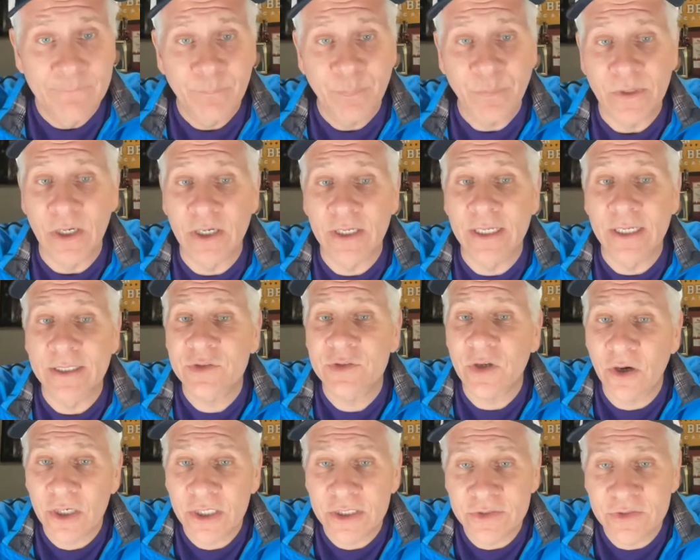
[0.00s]
Against
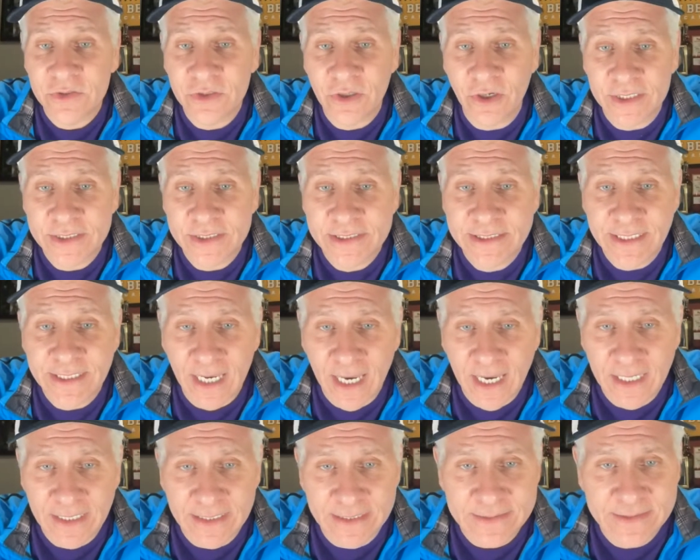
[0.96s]
Arkansas
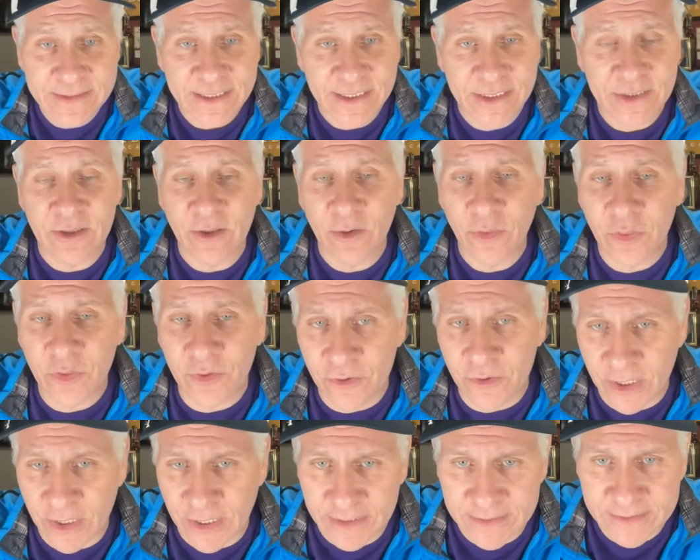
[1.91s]
State in 6
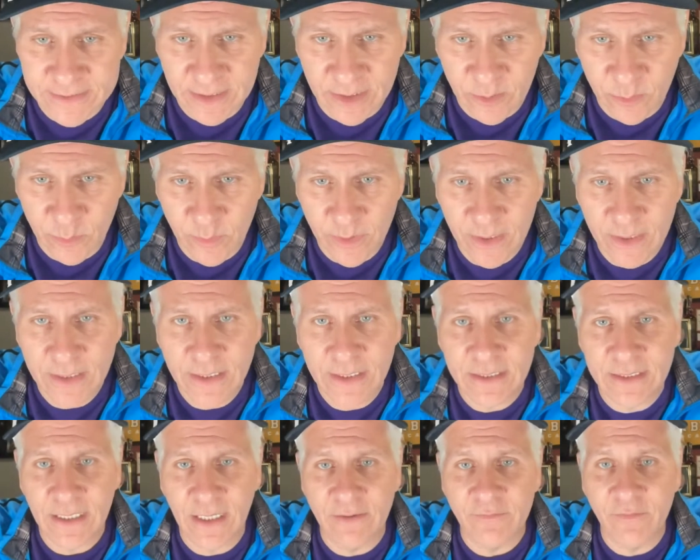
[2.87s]
1/3 innings in a win,
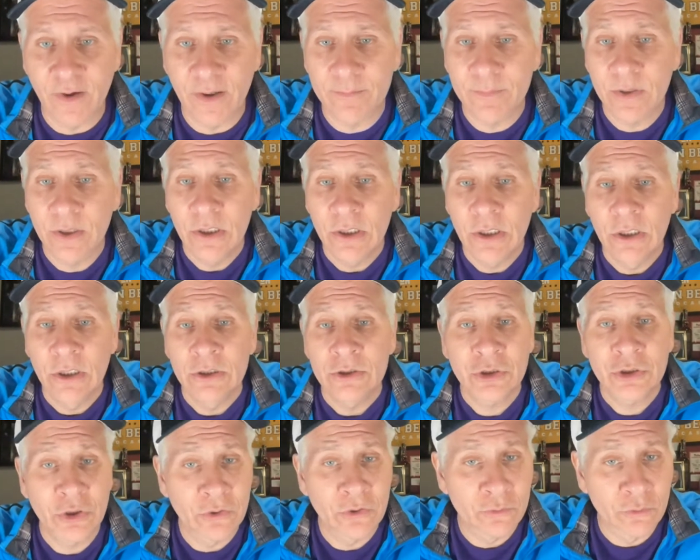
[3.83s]
he gave up
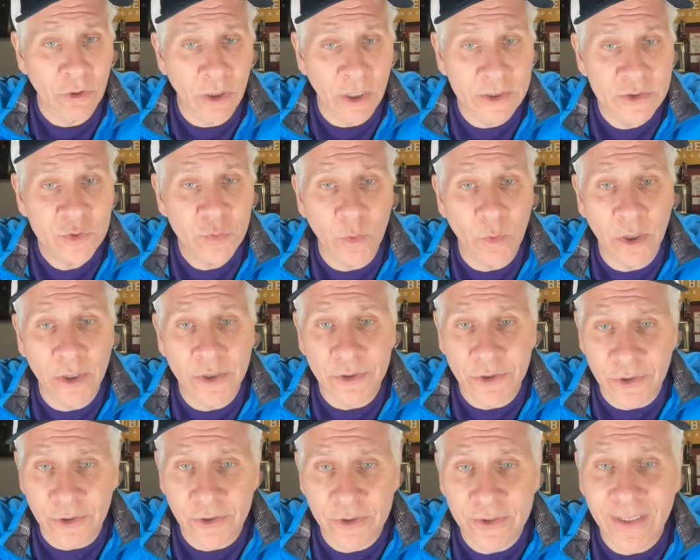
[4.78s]
2 runs, 1
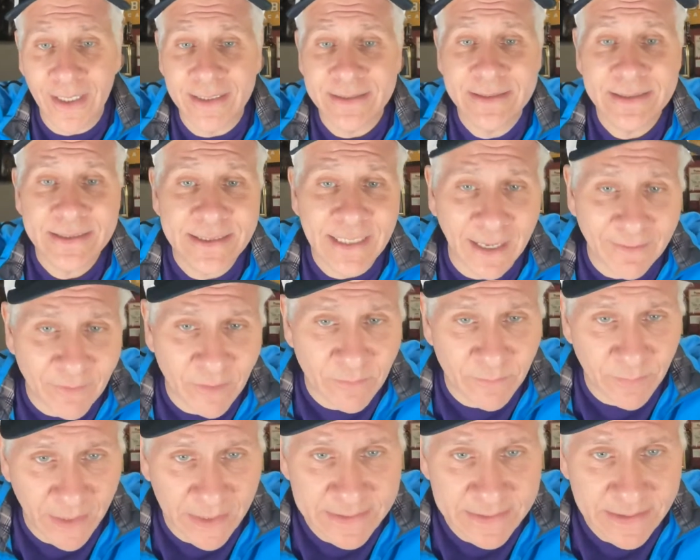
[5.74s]
earned on 7
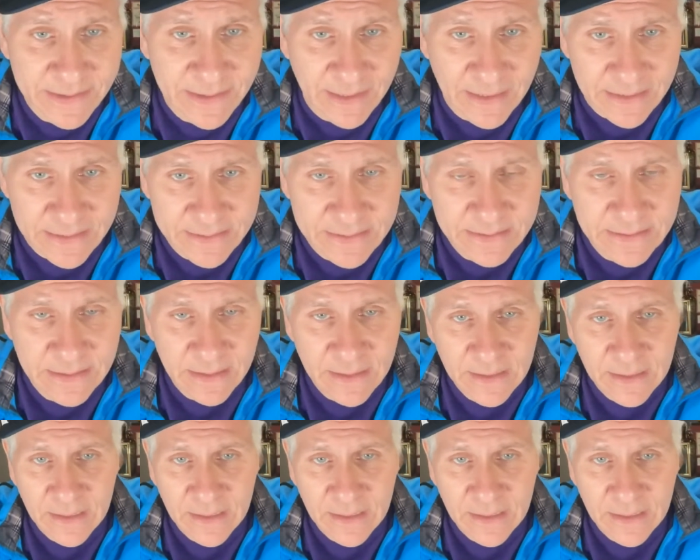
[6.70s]
base hits.